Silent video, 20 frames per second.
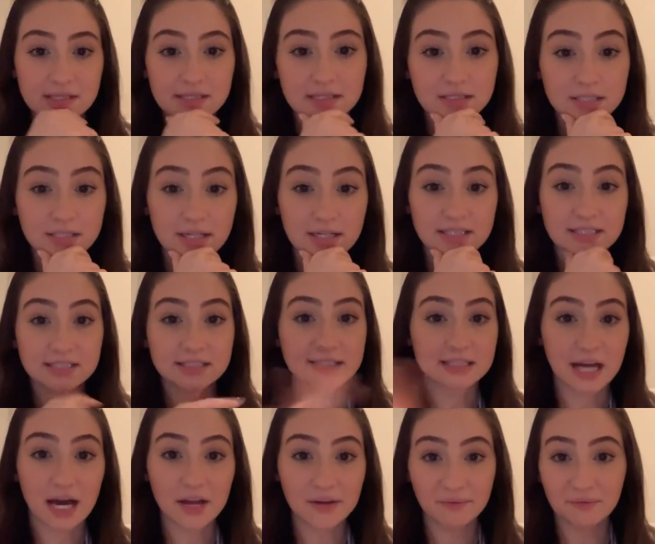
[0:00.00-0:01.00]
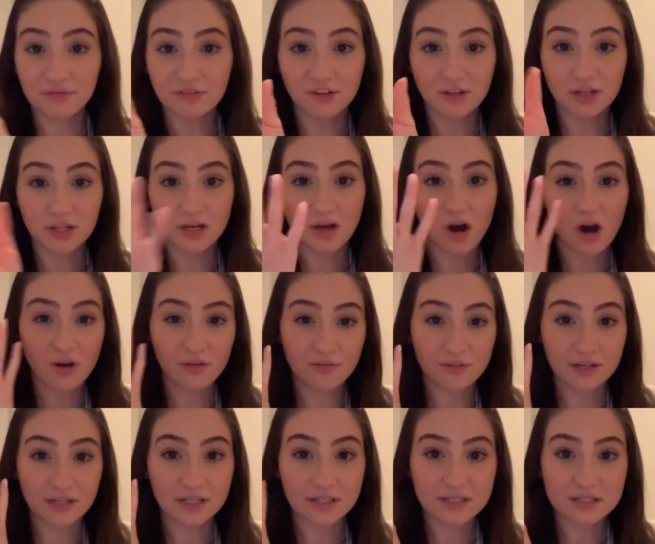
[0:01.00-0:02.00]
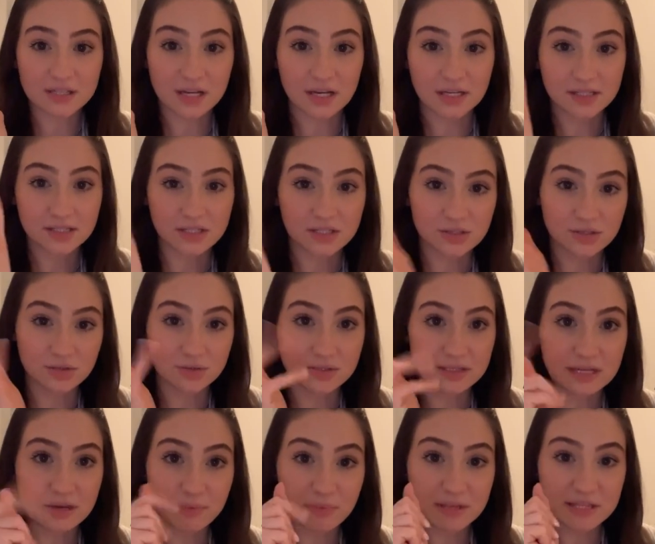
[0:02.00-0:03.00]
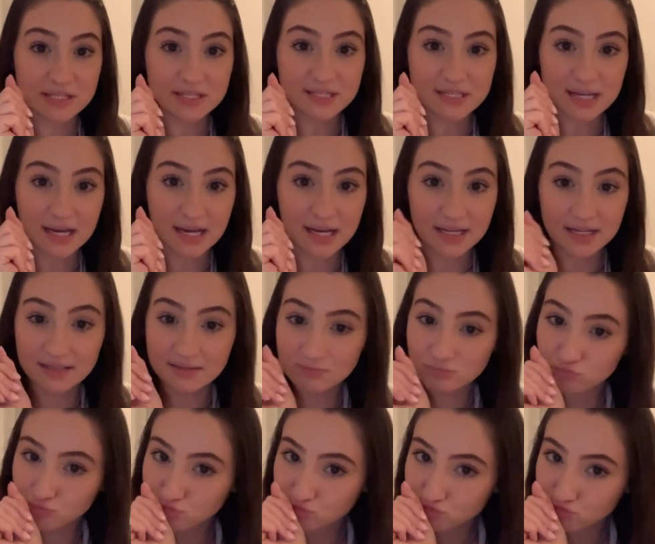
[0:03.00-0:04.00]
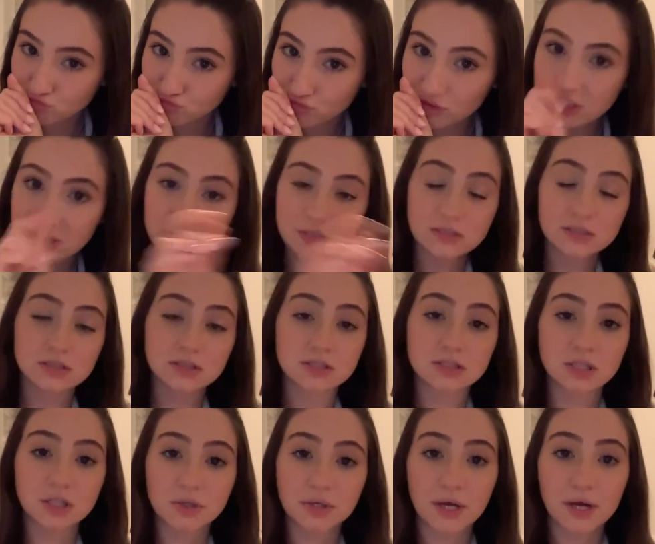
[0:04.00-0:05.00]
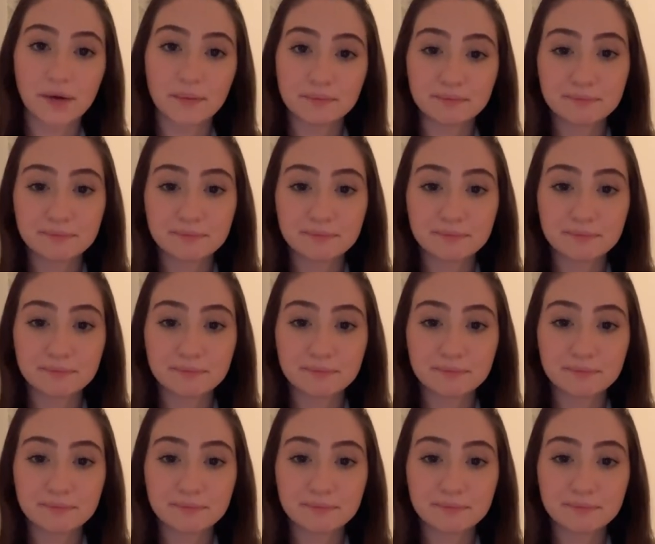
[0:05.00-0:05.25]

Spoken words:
So I just got them fully off and I decided to do dip instead. So yeah.